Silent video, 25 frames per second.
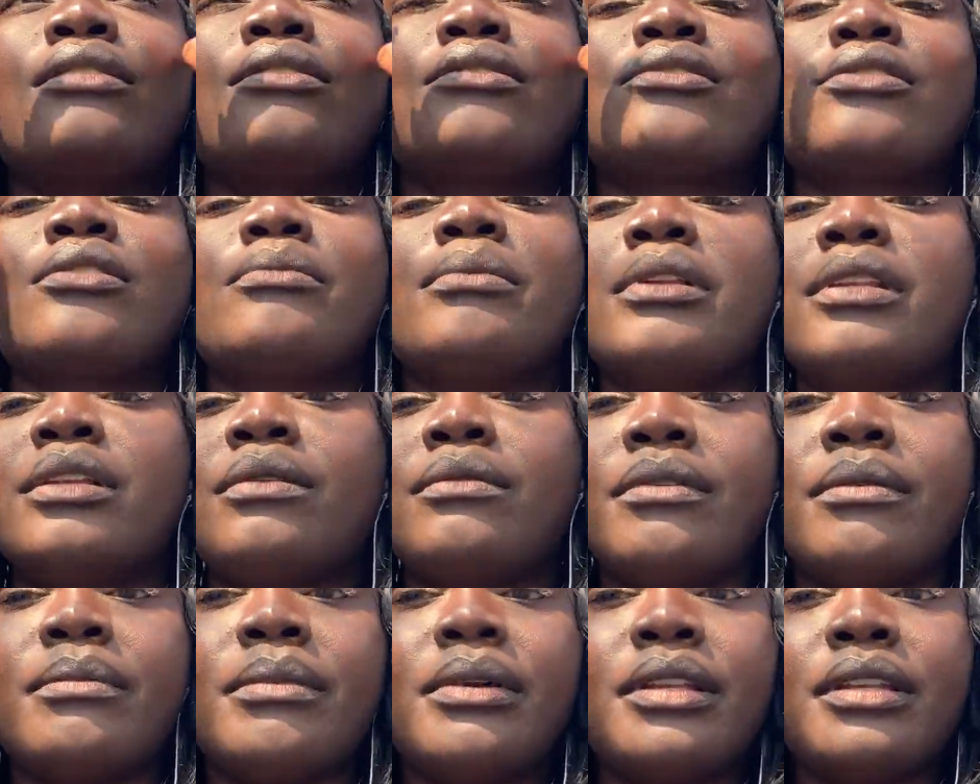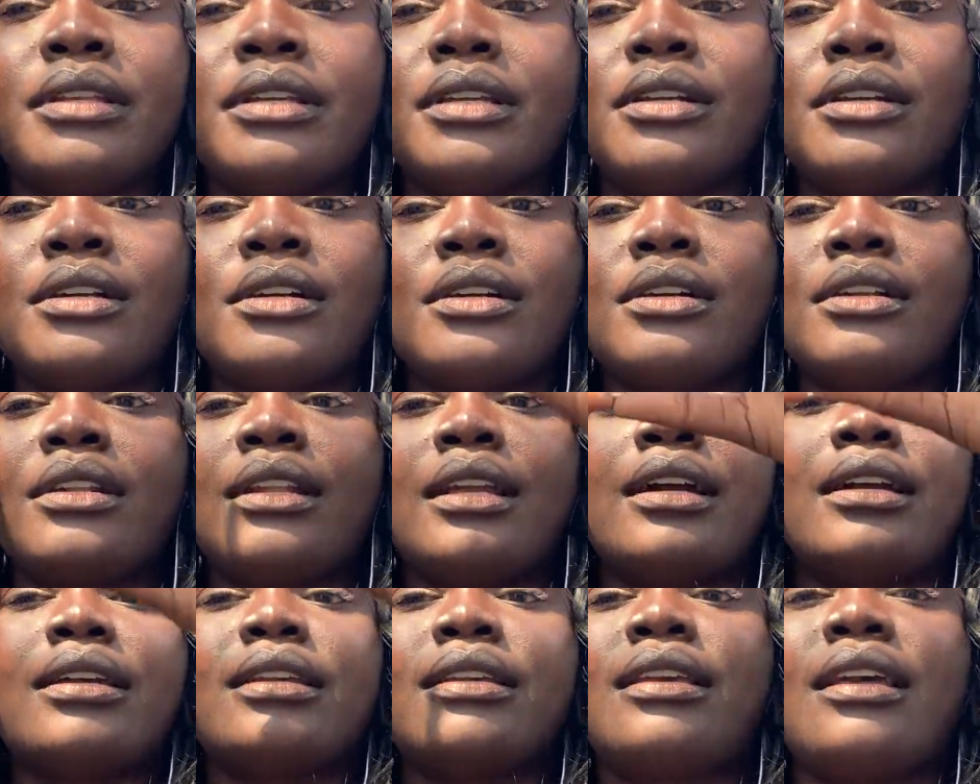there's so many women here,
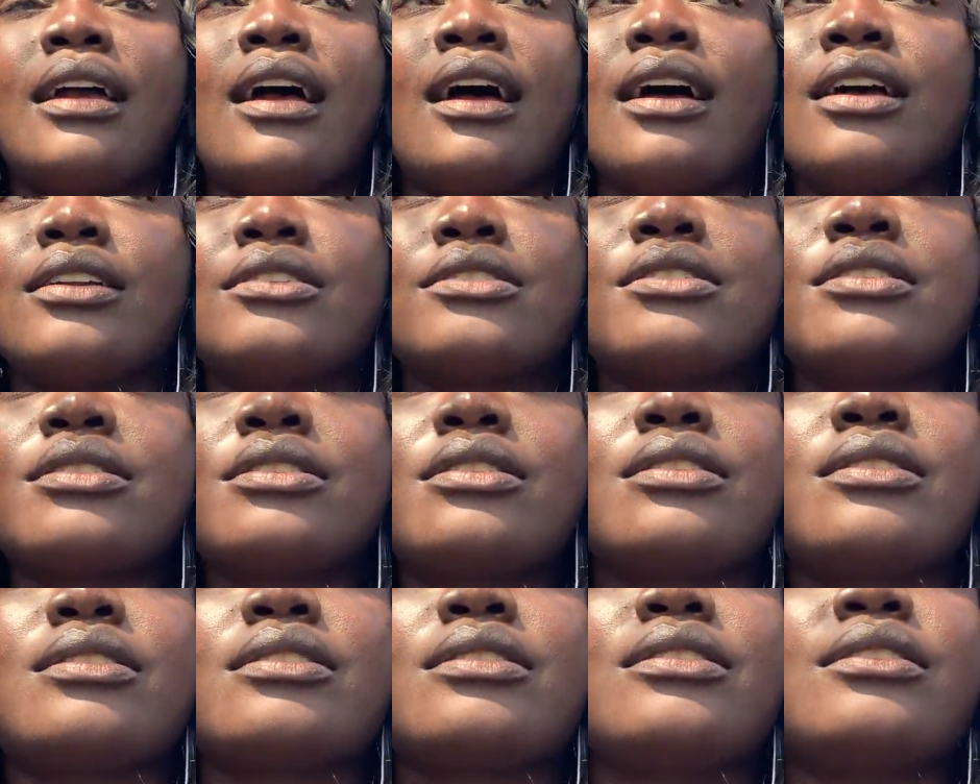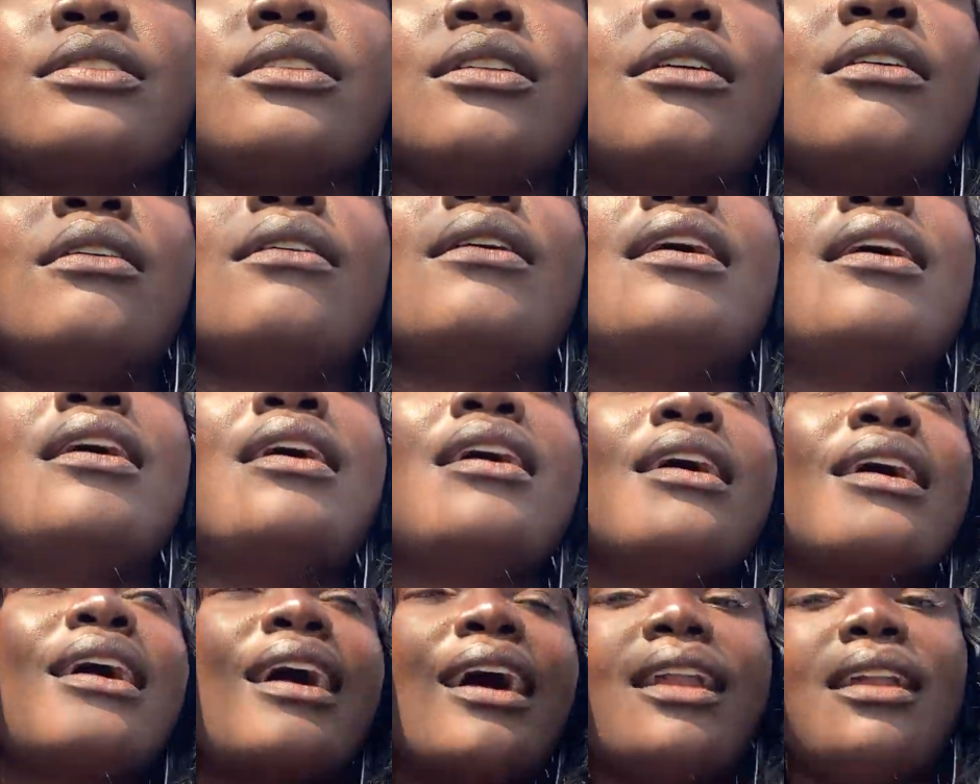like, yeah, just, you know,
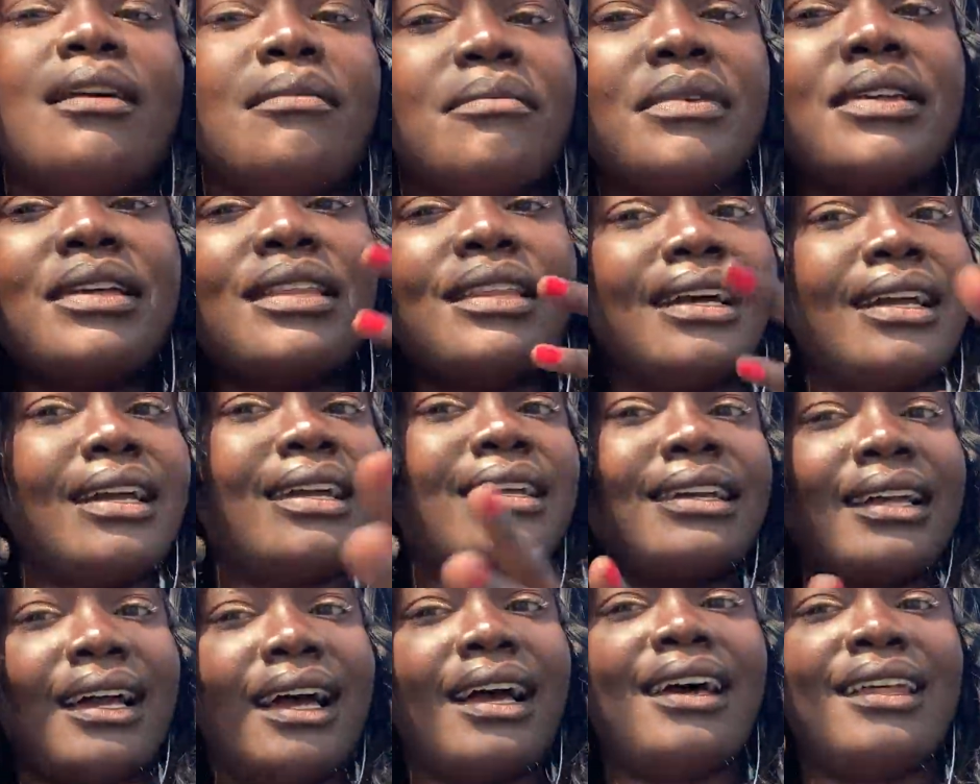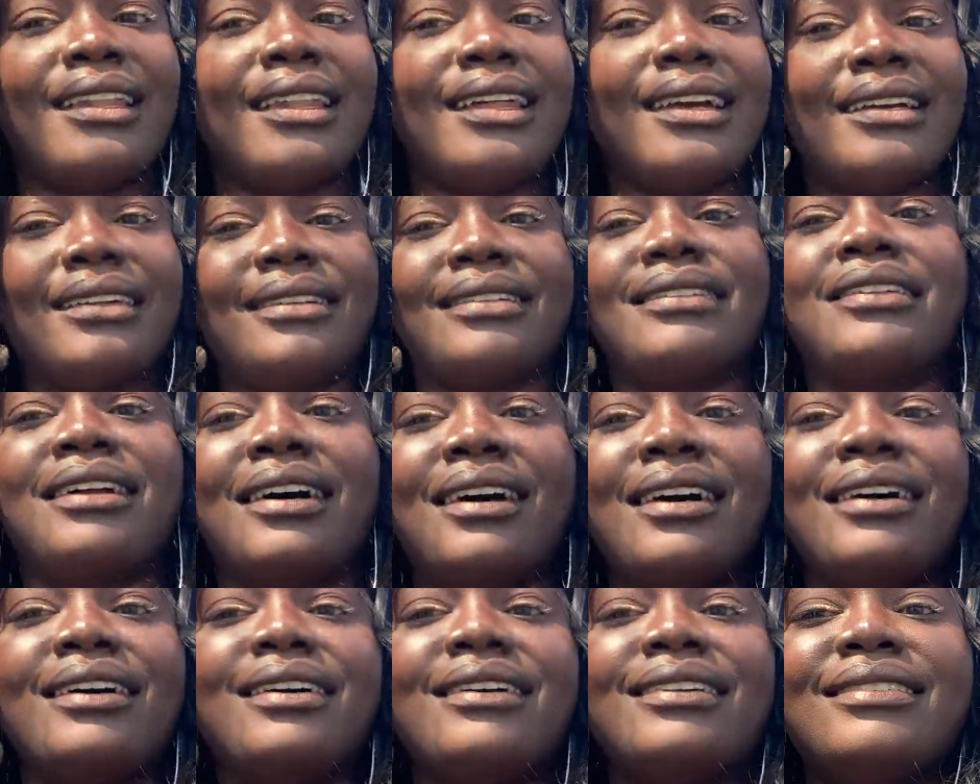kind of being like, yeah, like,
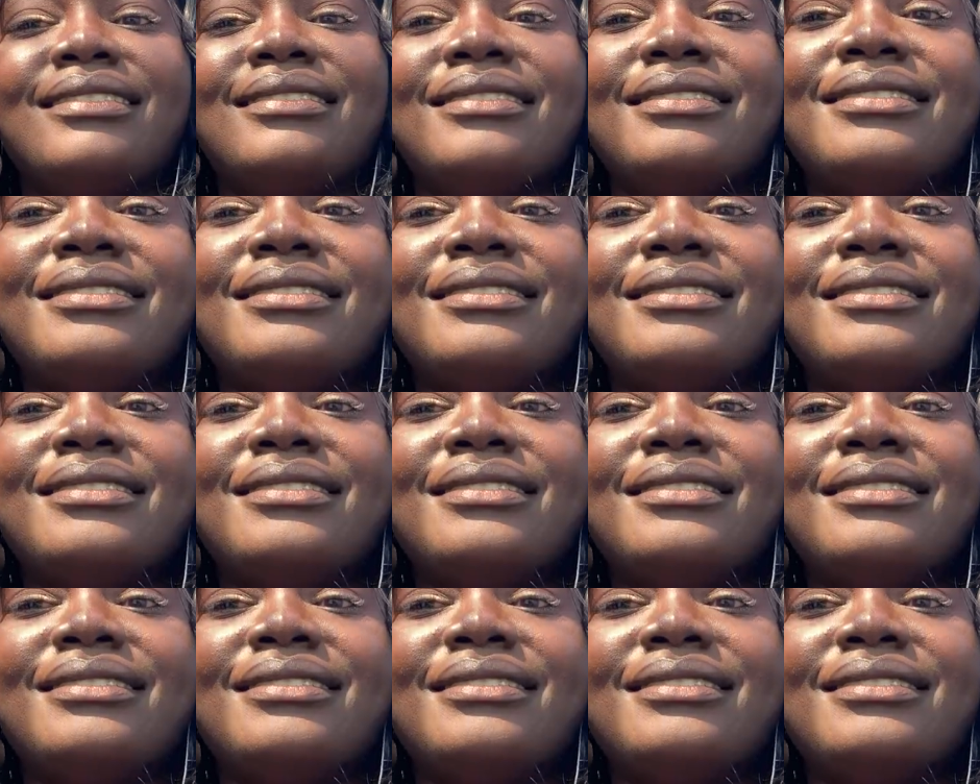not